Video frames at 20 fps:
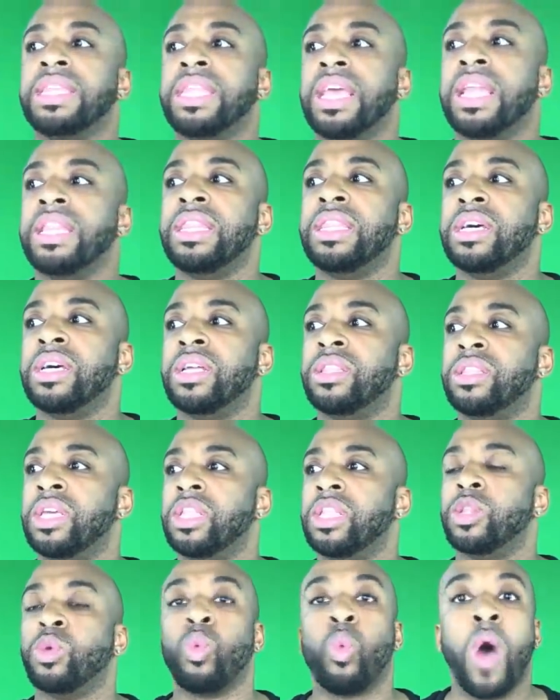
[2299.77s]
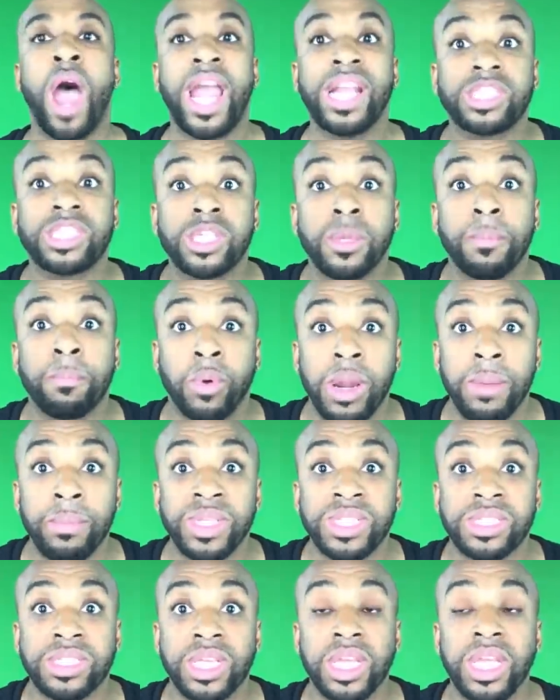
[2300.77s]
than, the, than the white
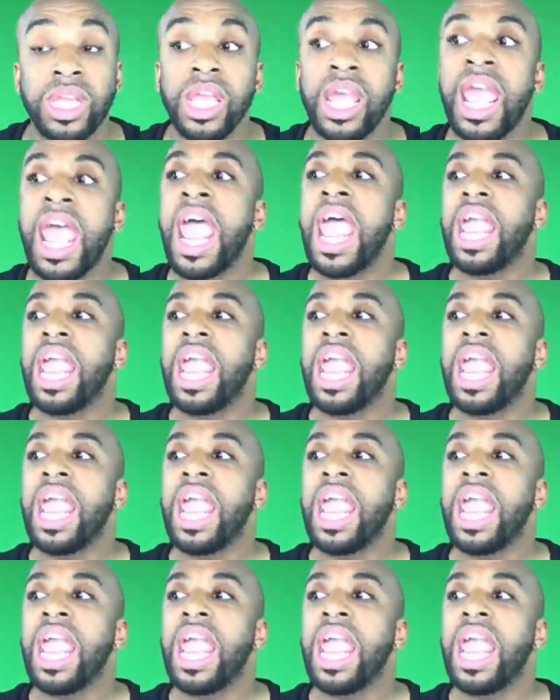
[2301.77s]
supremacy.